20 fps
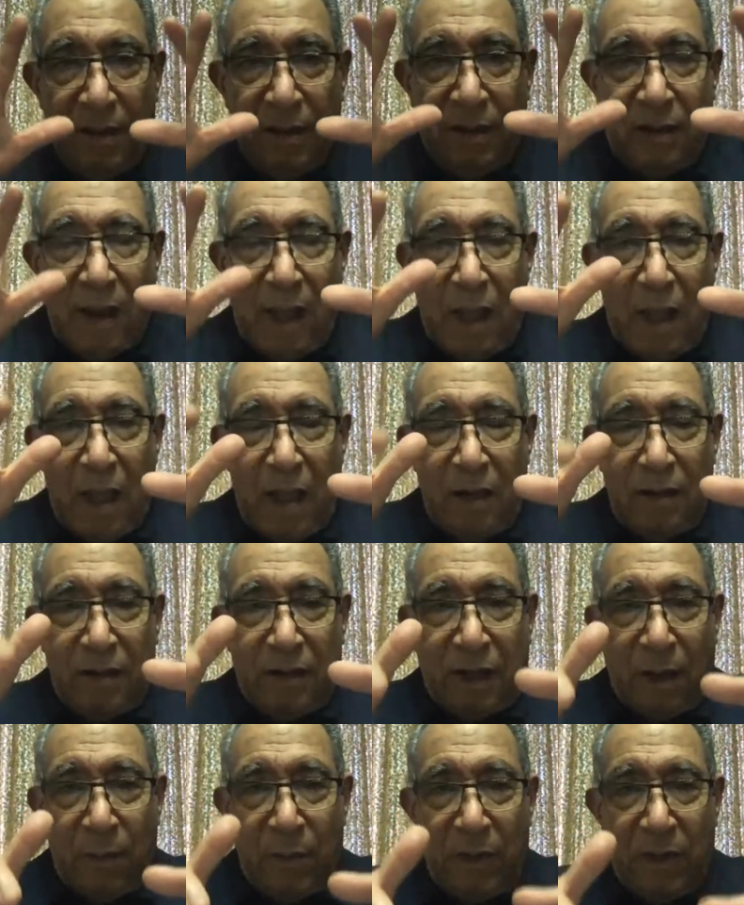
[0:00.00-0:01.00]
God
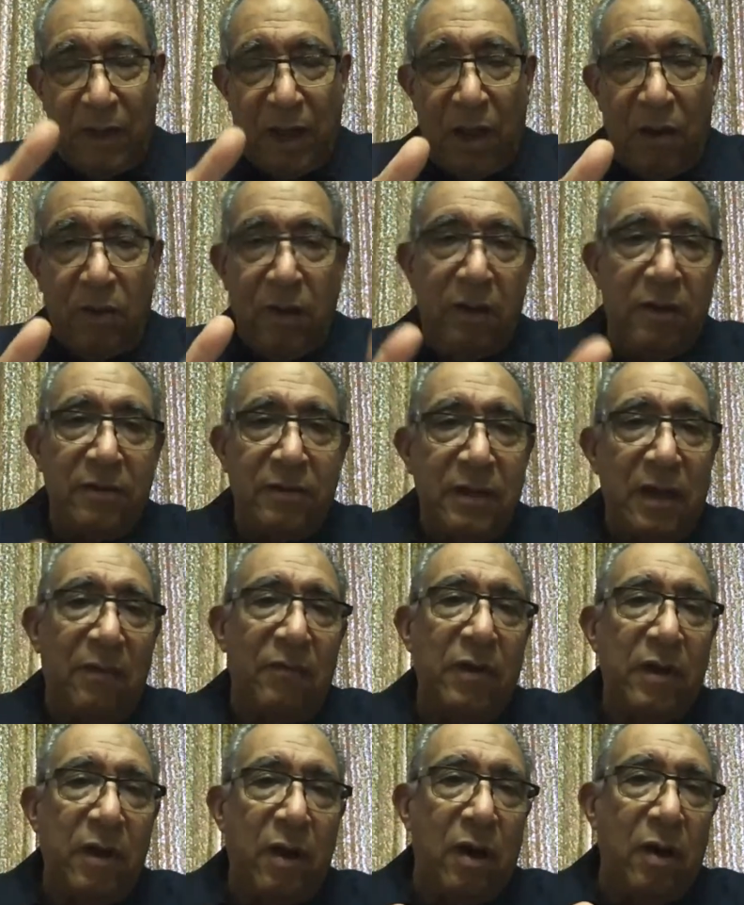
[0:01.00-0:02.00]
coming down. He doesn't have
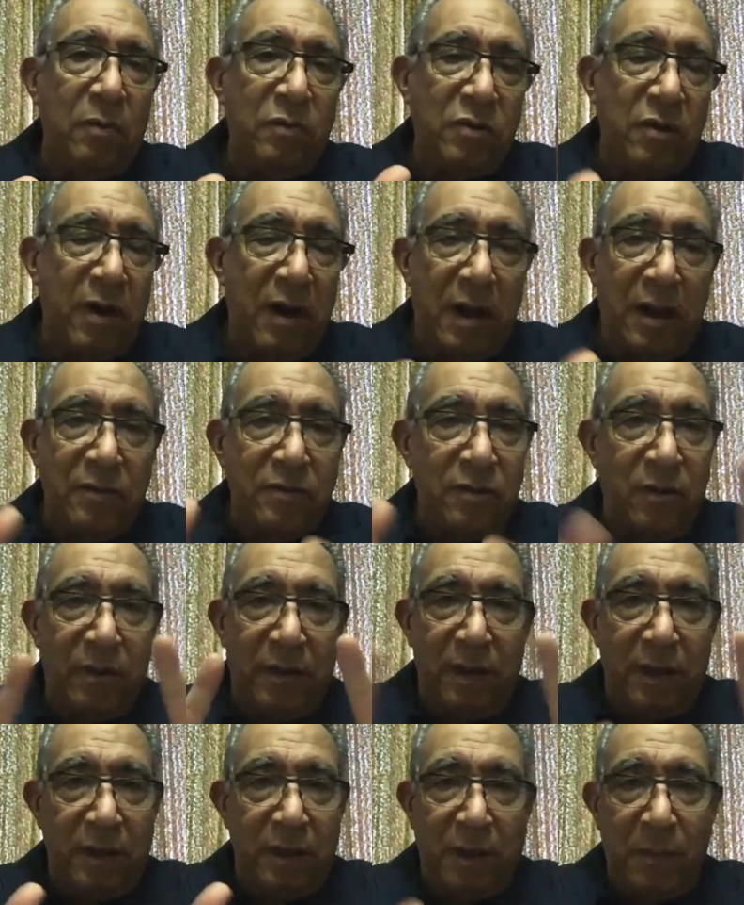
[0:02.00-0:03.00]
any arms or hands or
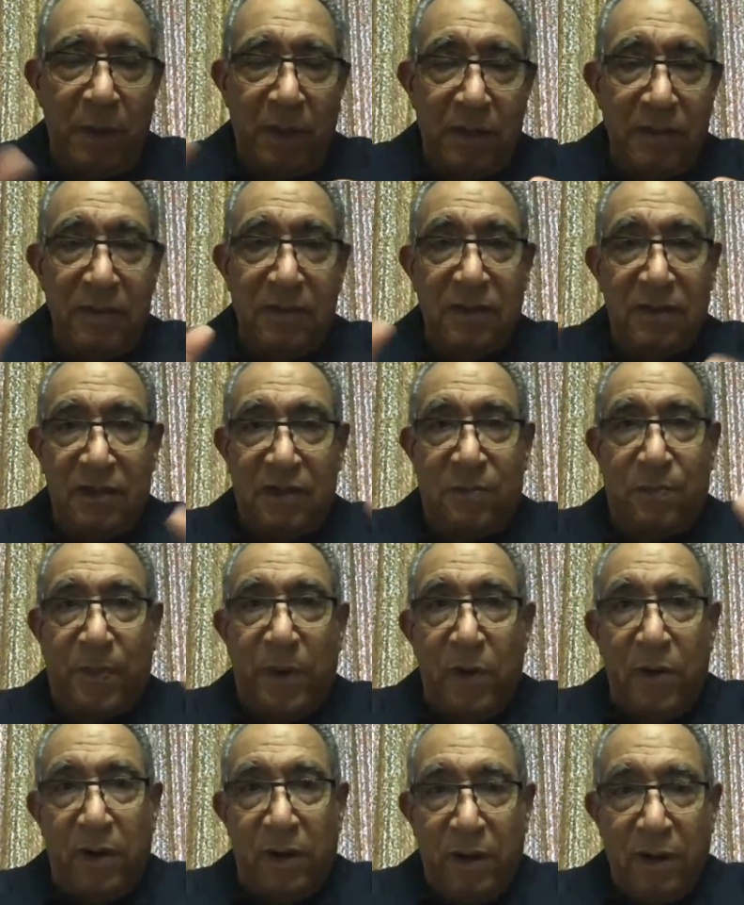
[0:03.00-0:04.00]
anything like that because he's a
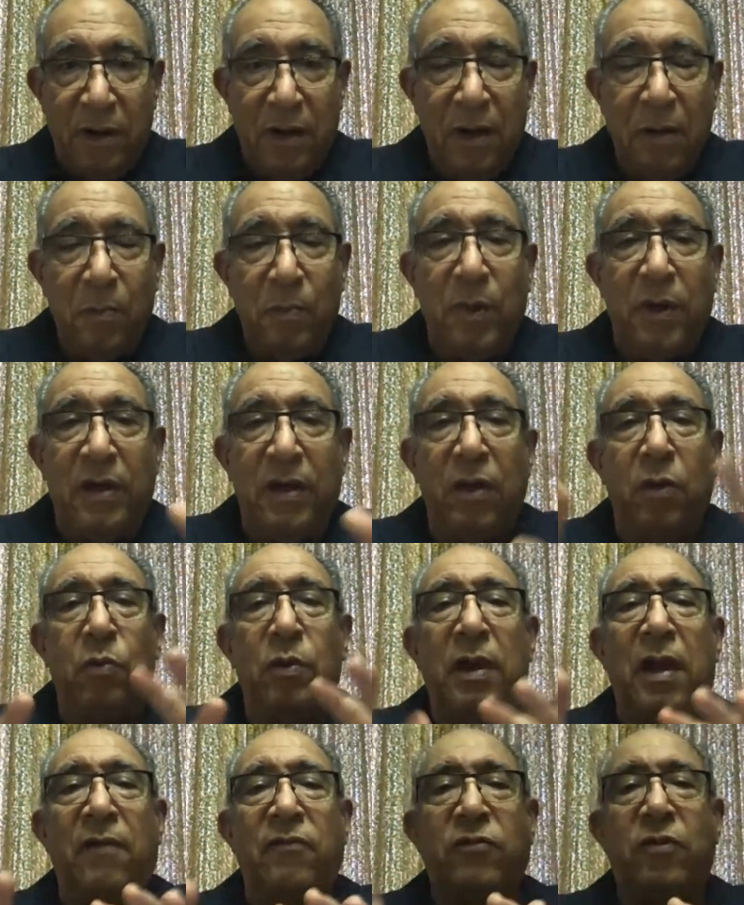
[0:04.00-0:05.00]
spirit. But here we
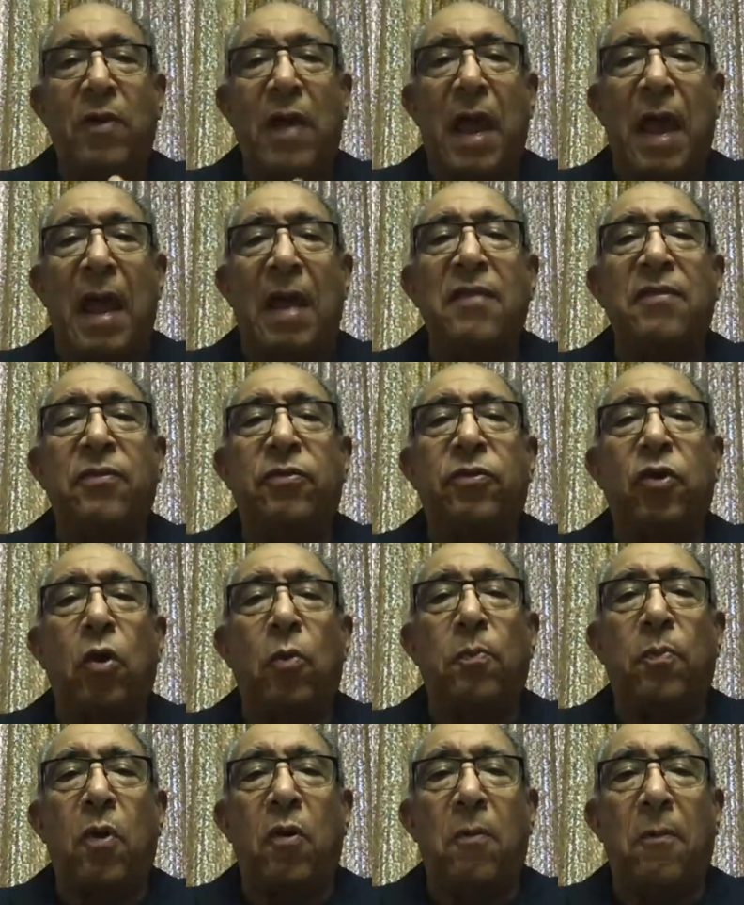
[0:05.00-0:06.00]
have to
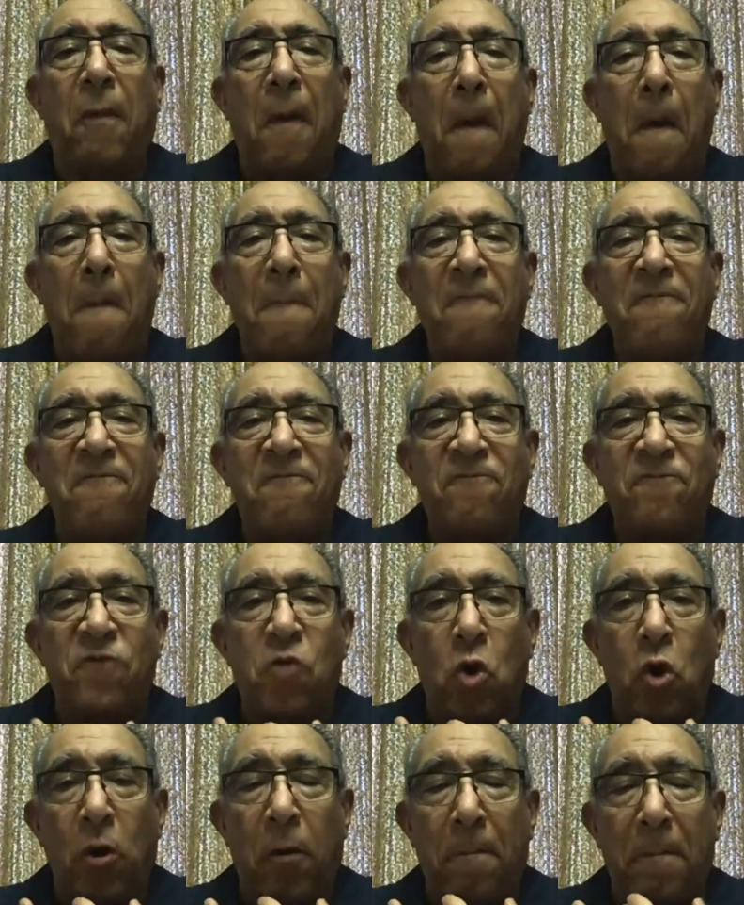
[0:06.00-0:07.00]

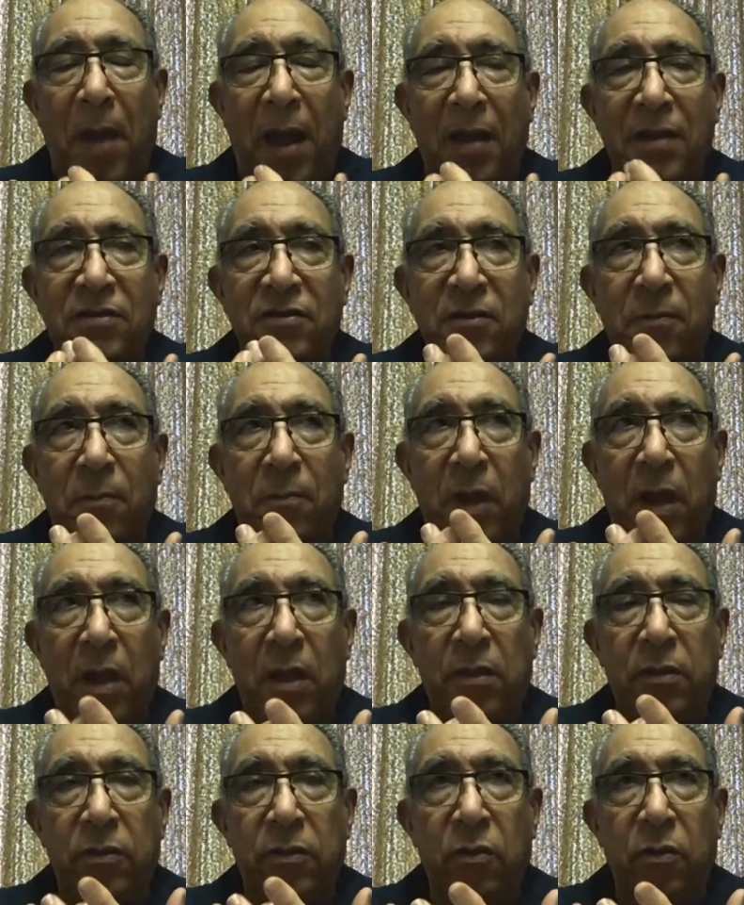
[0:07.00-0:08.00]
anthropomorphize him.
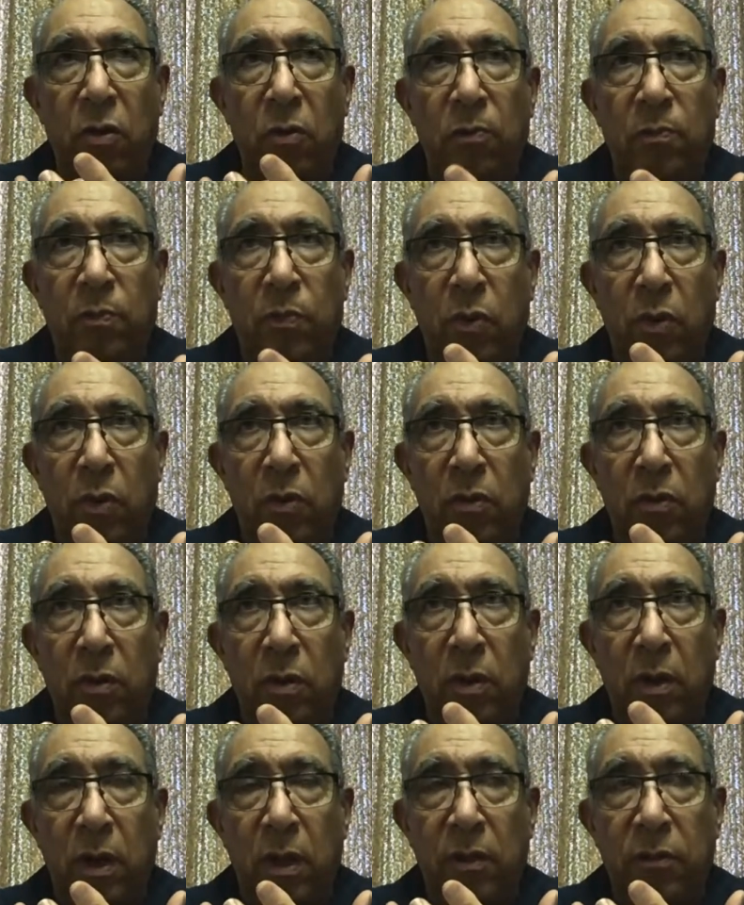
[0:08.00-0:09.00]

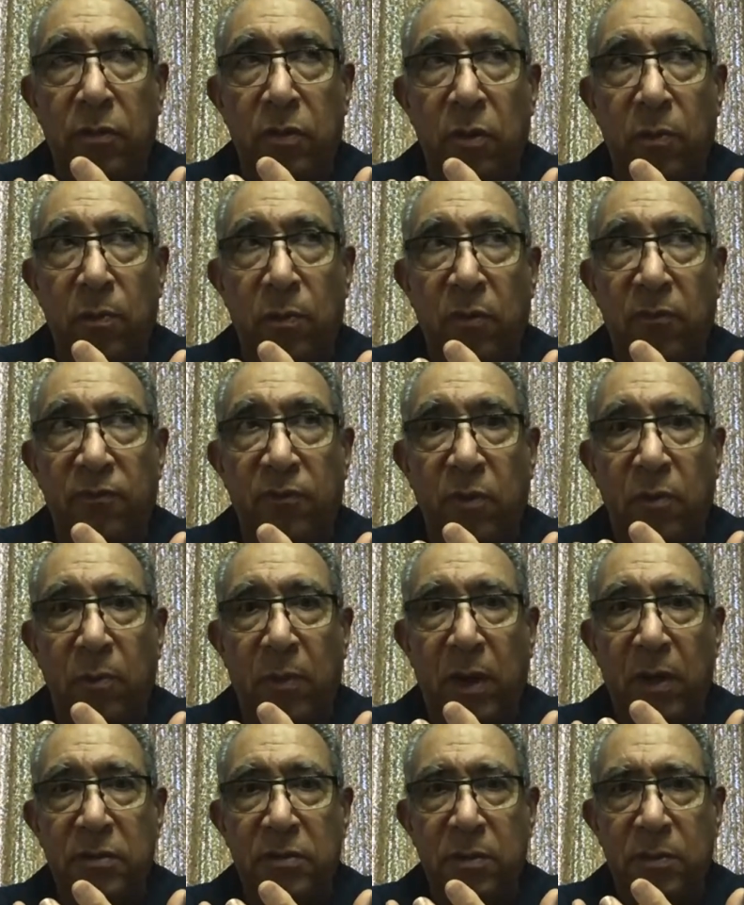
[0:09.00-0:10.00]

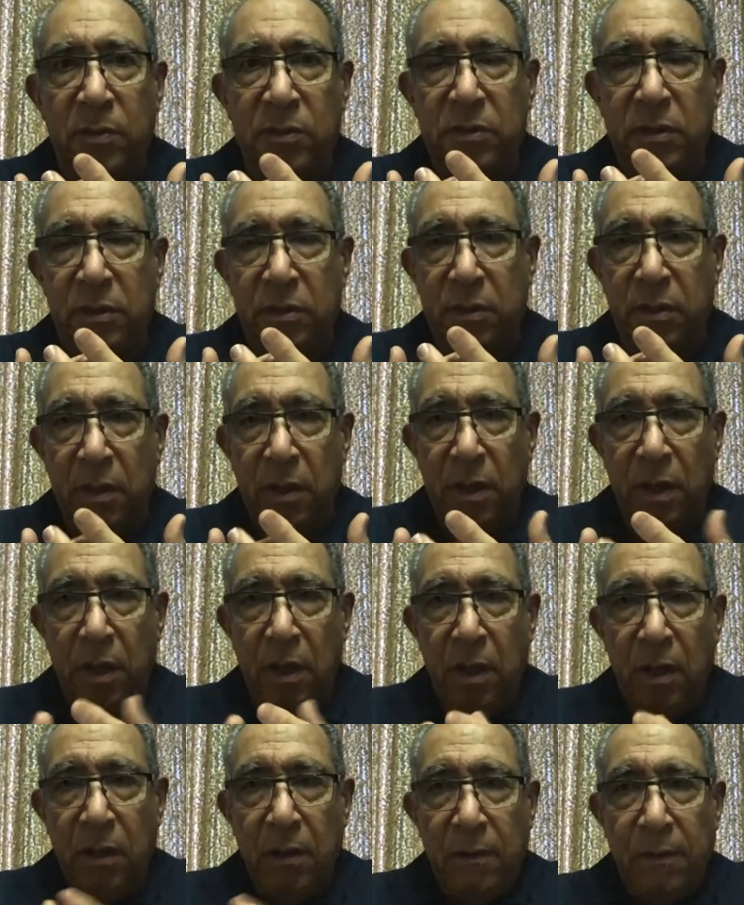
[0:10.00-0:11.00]
Anthropomorphize him, is it?
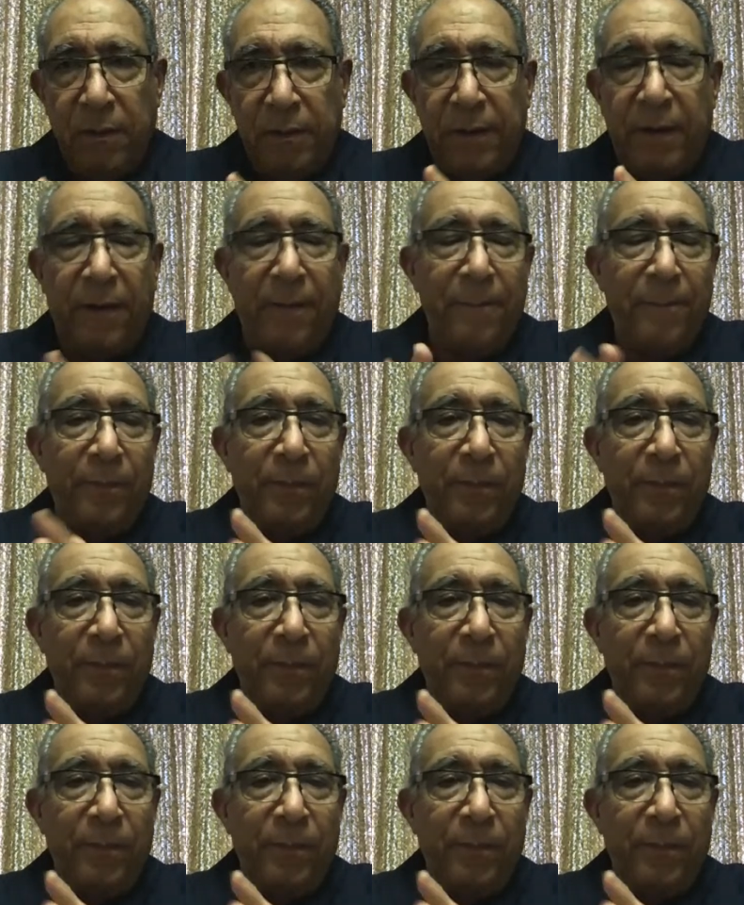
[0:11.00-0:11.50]
Yeah.